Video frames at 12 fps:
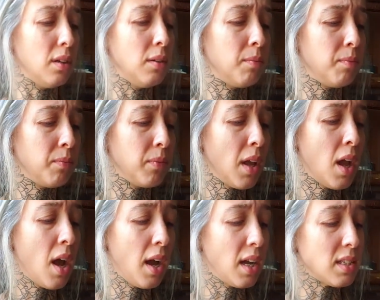
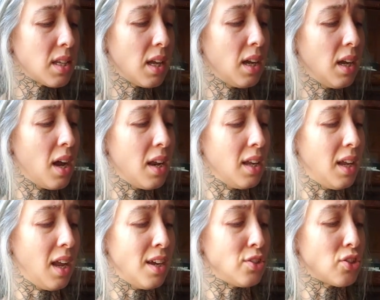I guess I can kind of
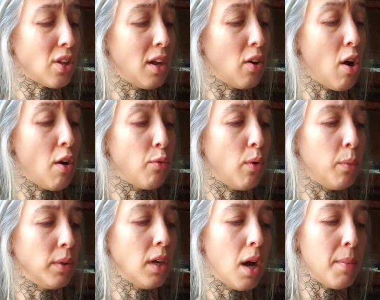gauge like off what
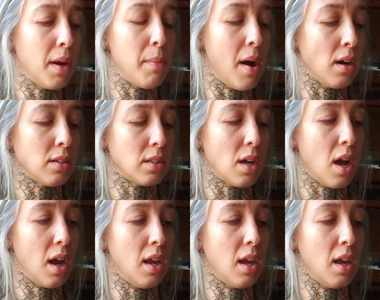would come in a box dye.